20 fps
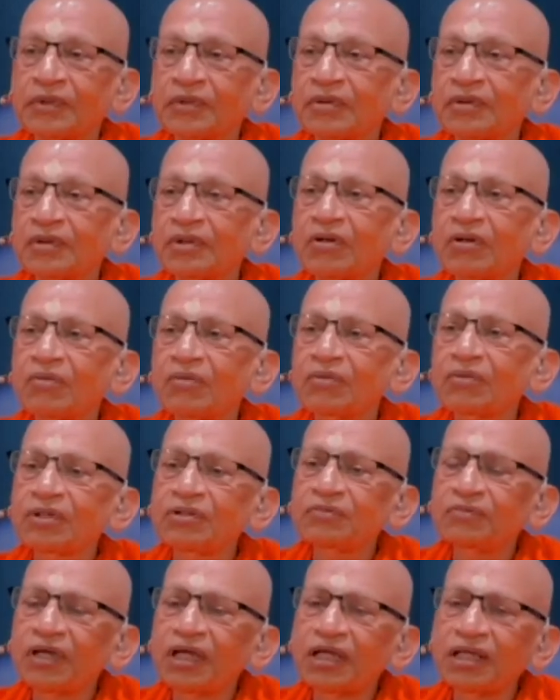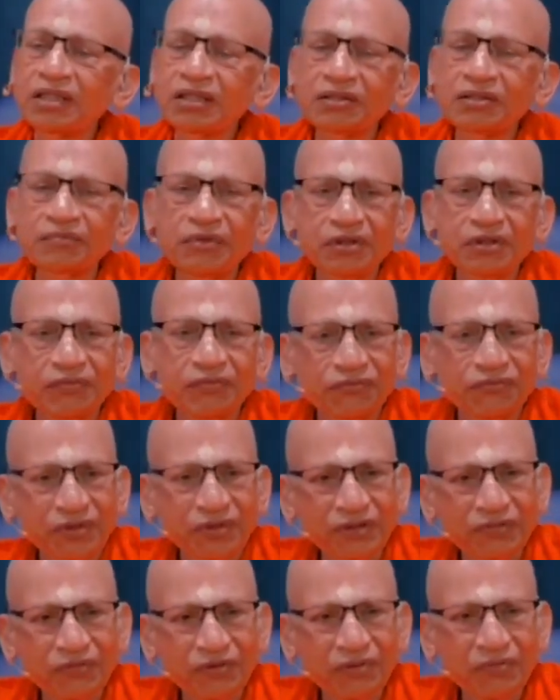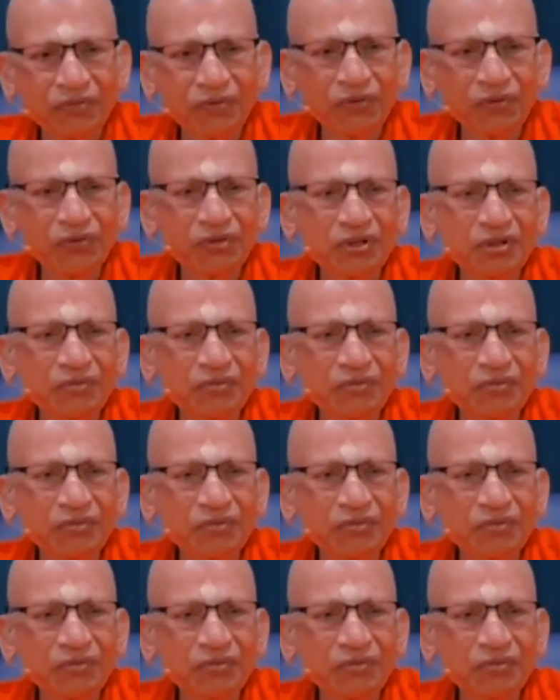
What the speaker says: Now his mind has become free from those